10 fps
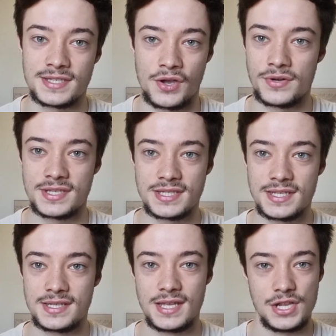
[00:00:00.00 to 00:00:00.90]
Like
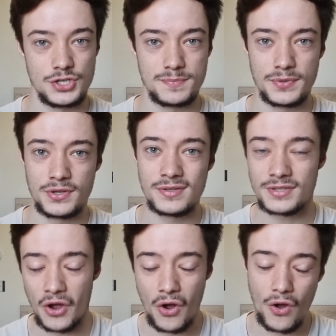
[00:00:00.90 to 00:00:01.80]
honestly, just because,
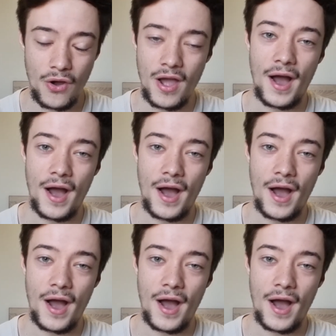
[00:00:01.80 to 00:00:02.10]
oh,